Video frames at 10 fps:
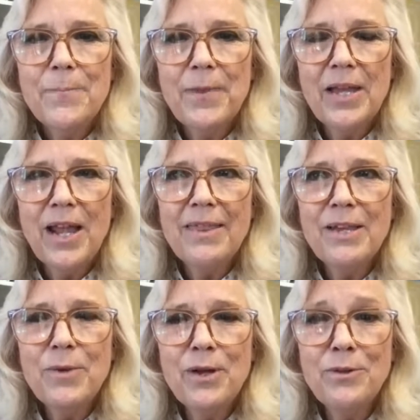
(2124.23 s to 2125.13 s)
I
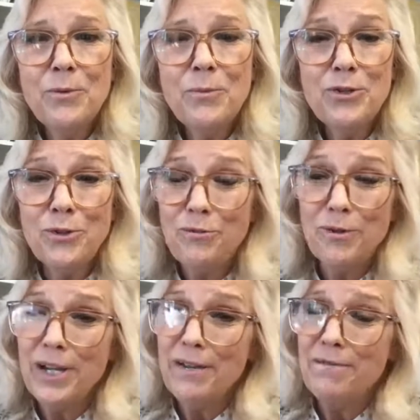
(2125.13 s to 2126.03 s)
think we all know we should
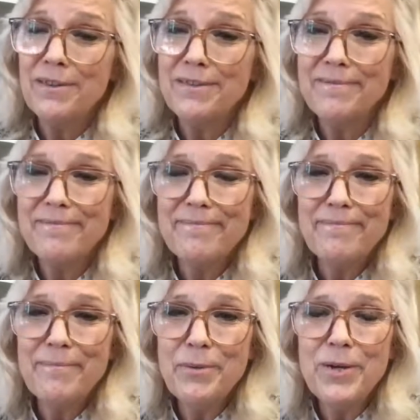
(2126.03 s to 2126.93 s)
forgive,
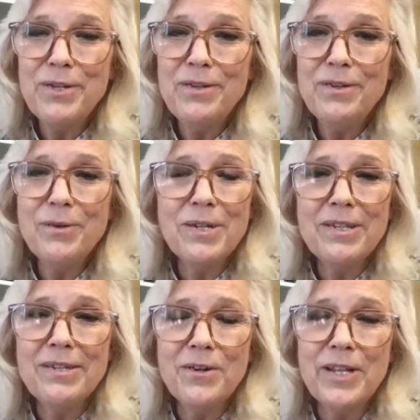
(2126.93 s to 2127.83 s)
but we don't
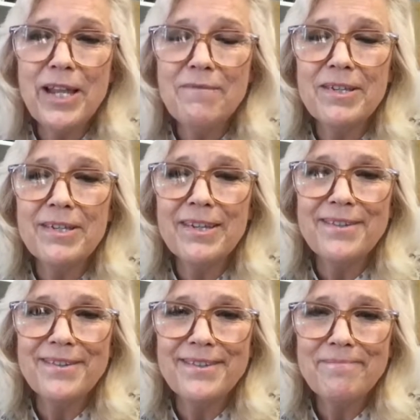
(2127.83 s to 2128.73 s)
necessarily have the
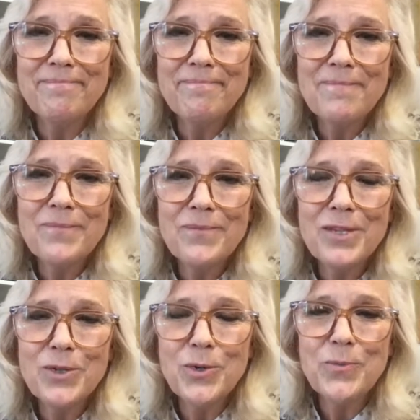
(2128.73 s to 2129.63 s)
skills.
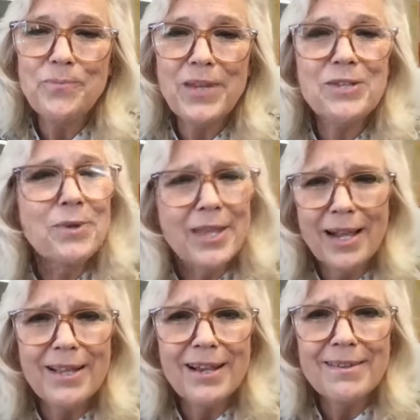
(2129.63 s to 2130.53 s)
So that's what
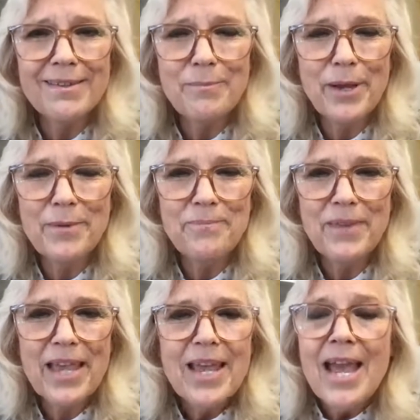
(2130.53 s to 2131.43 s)
that class is about.
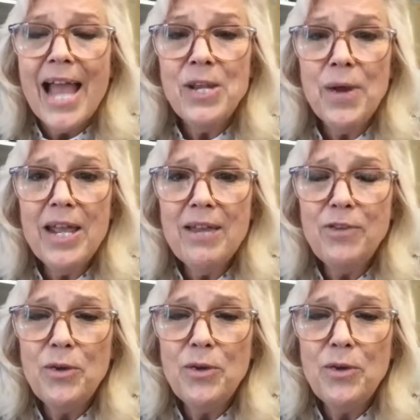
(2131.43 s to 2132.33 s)
Anyway, if
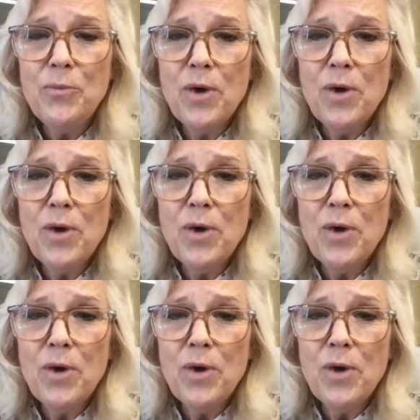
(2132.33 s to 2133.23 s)
you want to
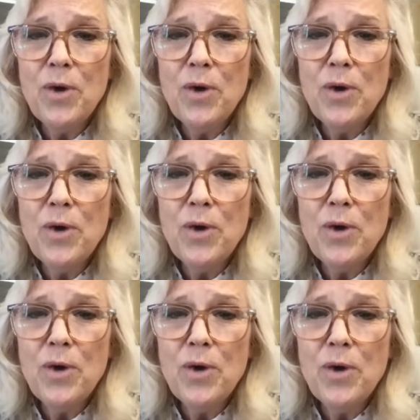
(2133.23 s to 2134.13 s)
mention when you
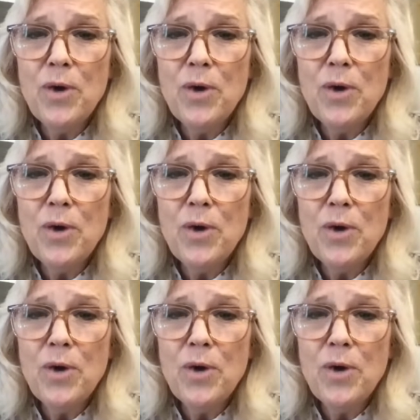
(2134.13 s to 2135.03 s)
contact me about
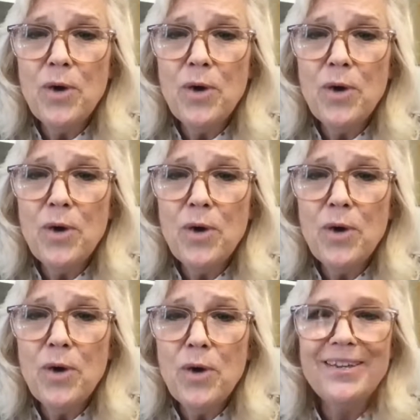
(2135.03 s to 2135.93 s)
it to your group
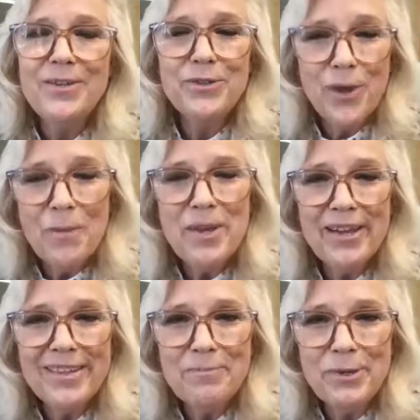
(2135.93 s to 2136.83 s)
that you saw
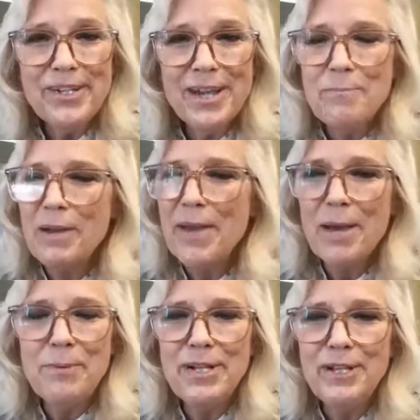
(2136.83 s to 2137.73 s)
me on this book talk, I'm
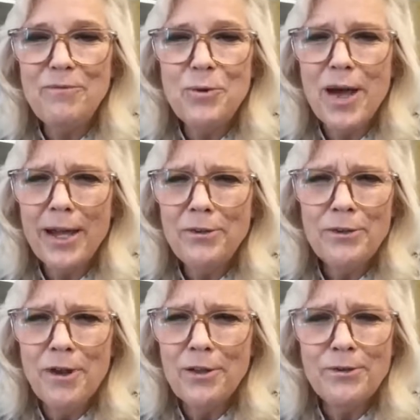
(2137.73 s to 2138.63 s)
happy to give you
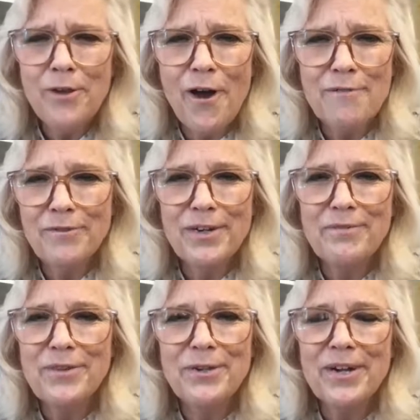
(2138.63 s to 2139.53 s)
$100 off
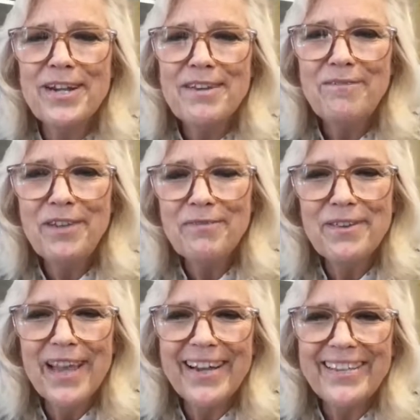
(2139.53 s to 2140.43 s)
of your fee
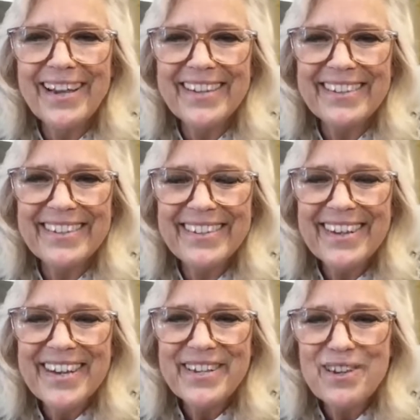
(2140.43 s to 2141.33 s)
for that class.
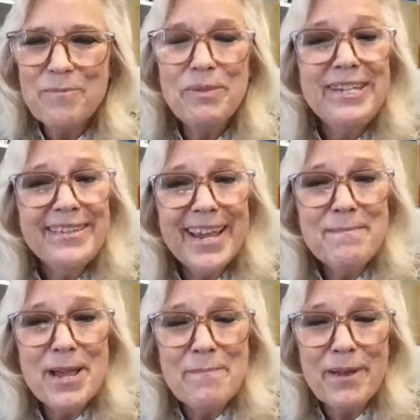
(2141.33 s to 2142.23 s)
So please
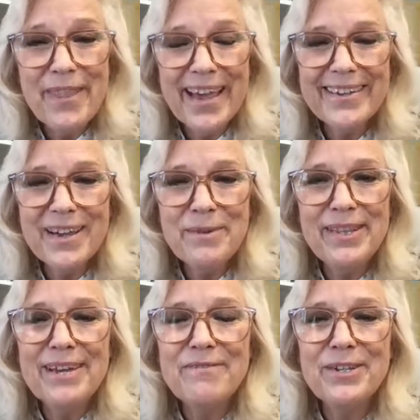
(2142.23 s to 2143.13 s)
take me up on that. I
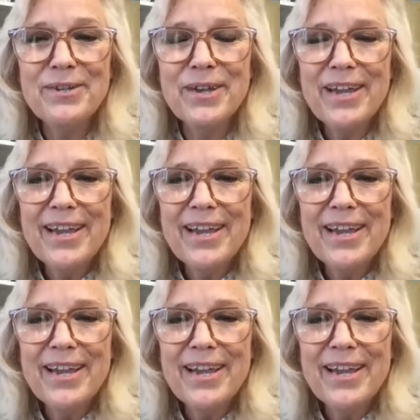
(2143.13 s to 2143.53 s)
would love to